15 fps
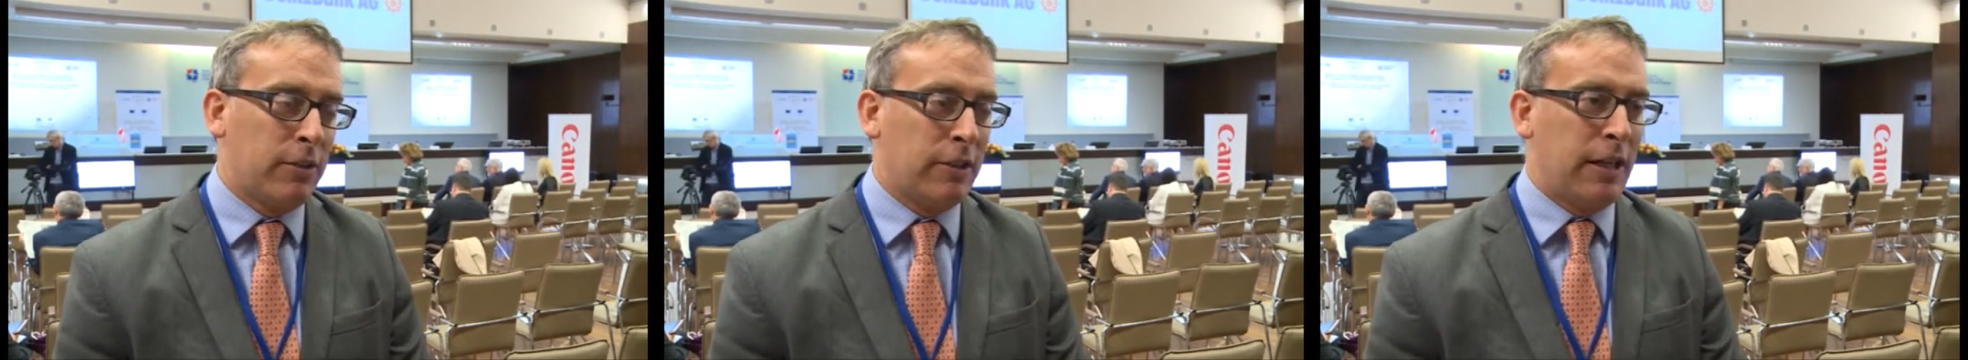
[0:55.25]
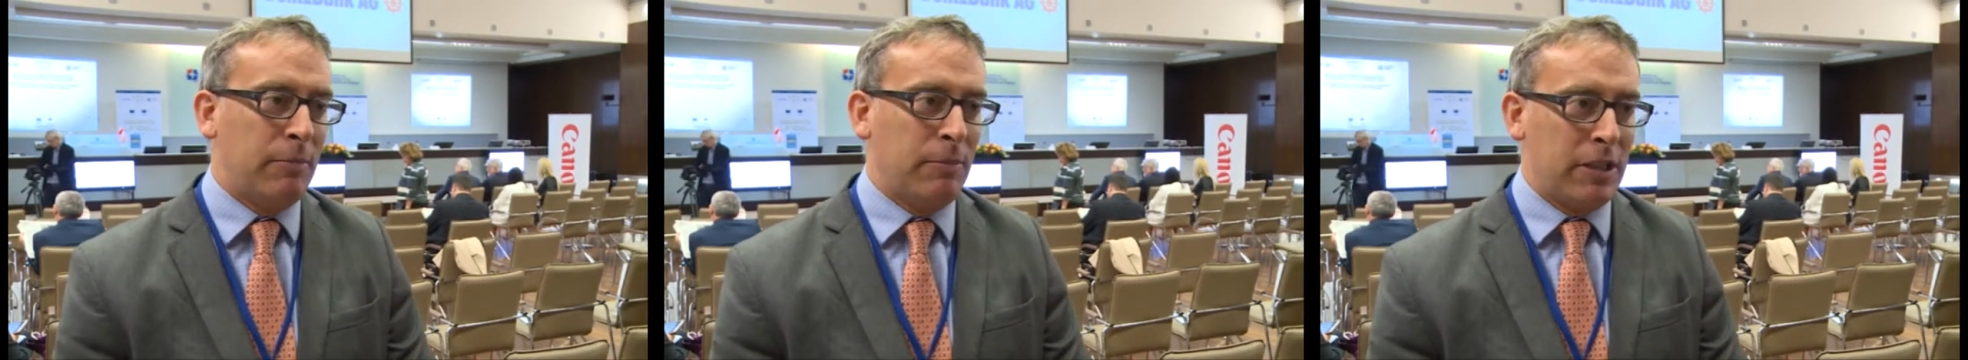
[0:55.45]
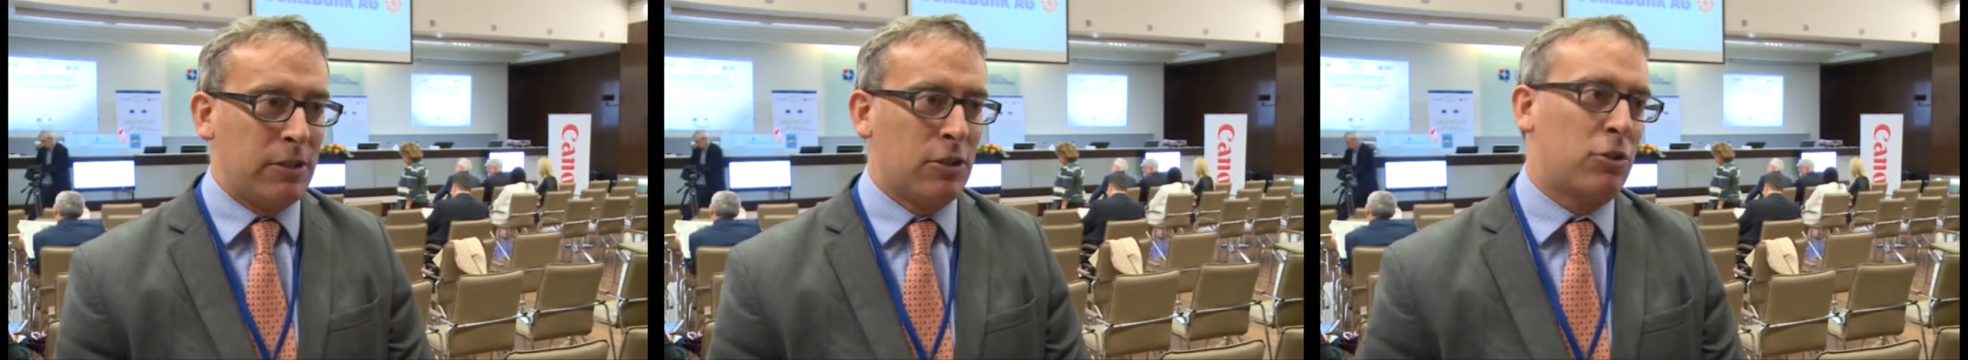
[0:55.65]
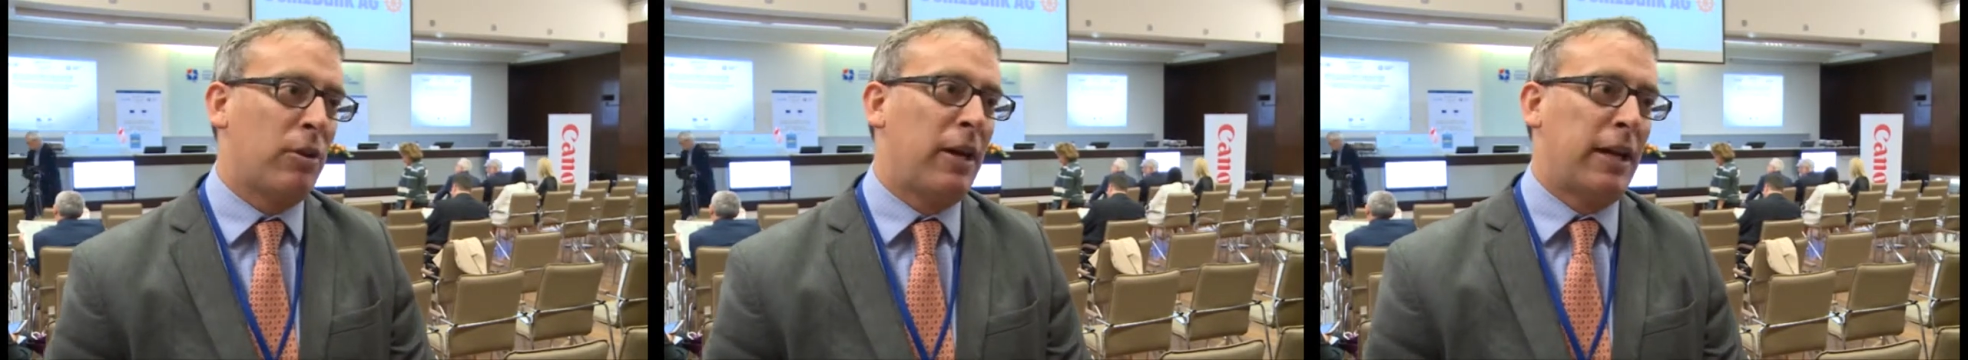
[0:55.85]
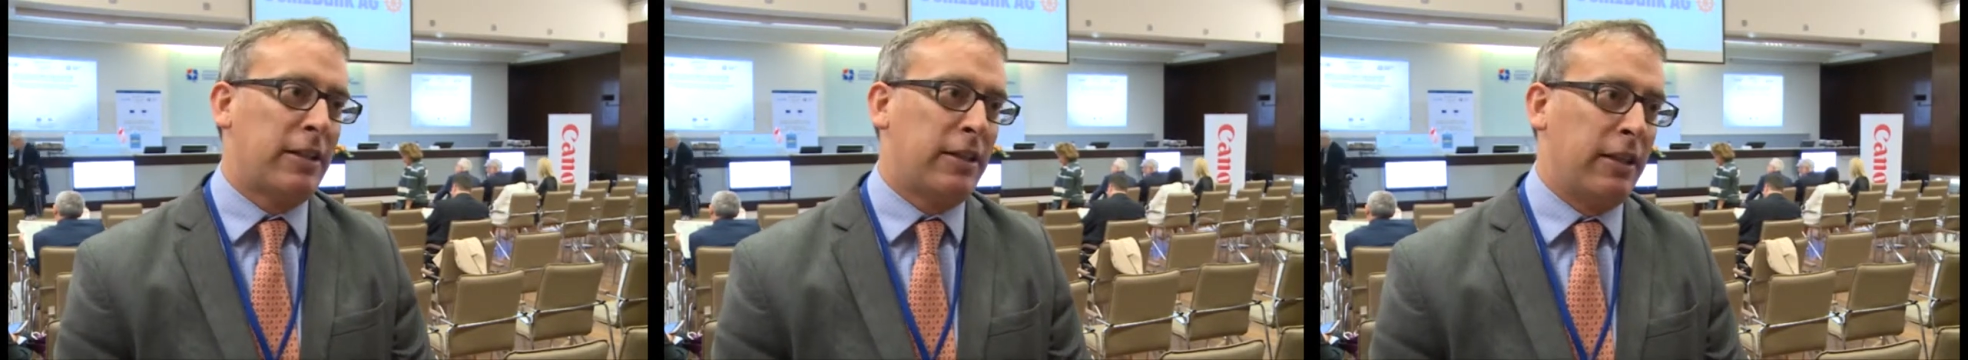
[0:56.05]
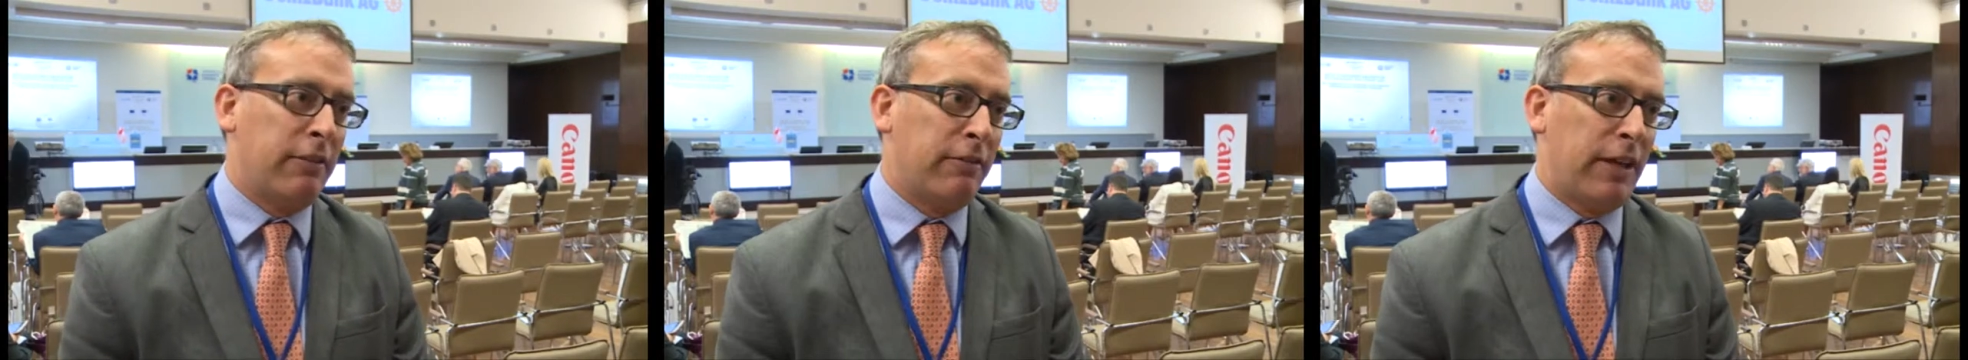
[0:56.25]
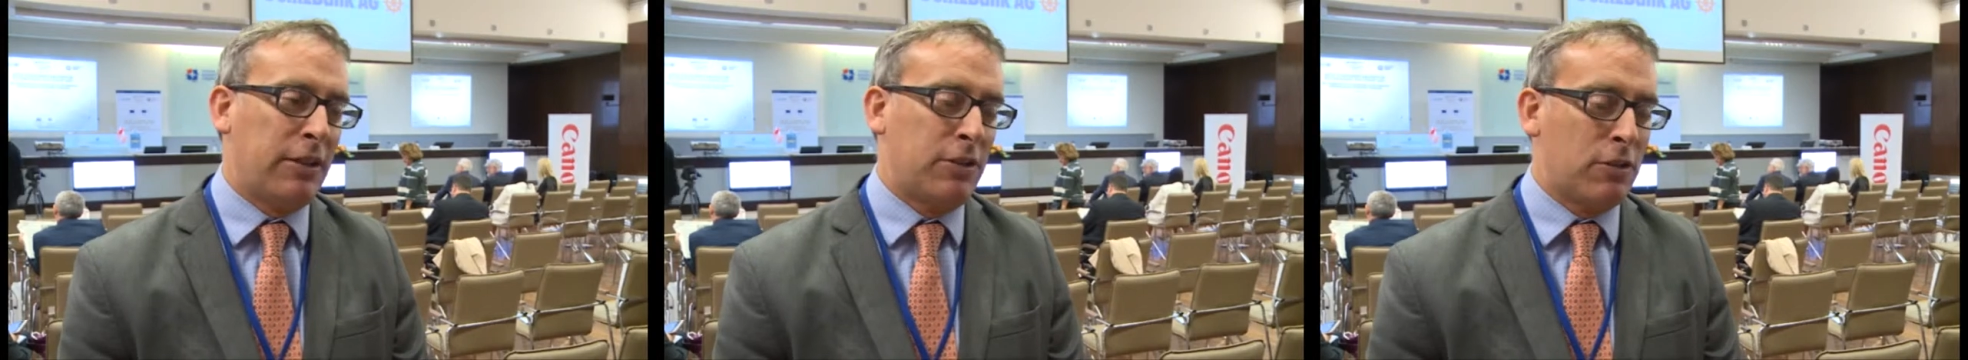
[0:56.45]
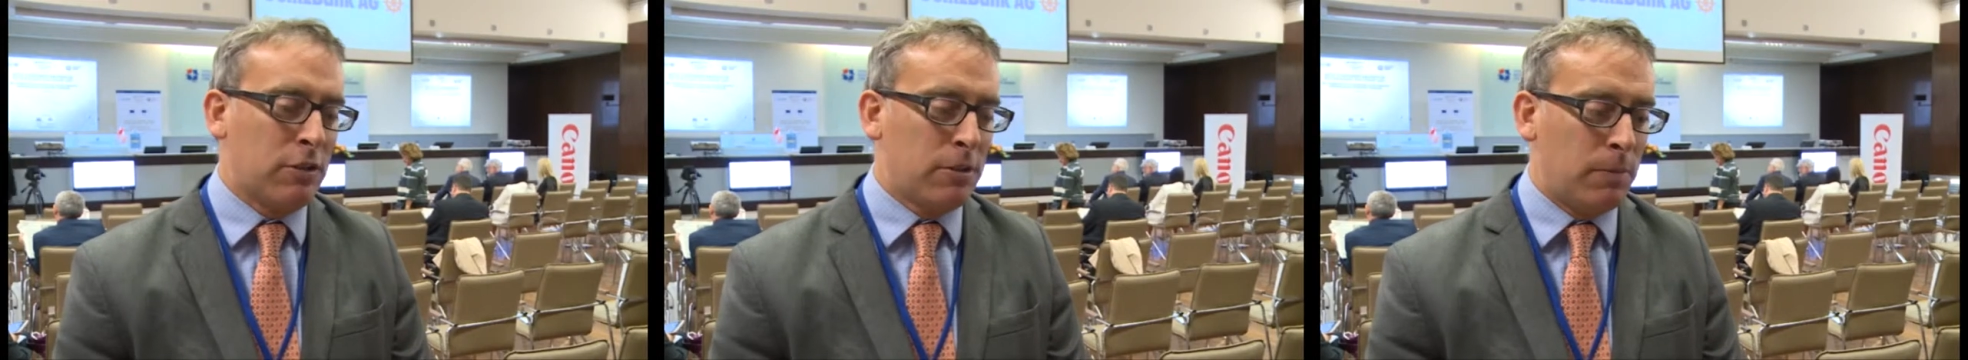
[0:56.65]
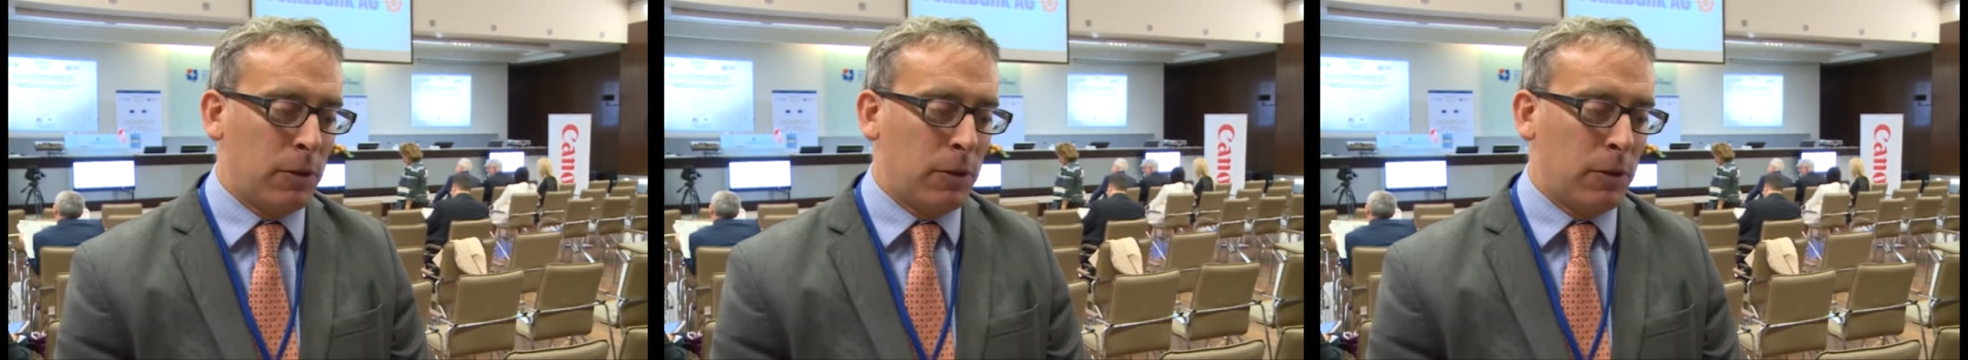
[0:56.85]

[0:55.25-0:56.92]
and that means attracting investors,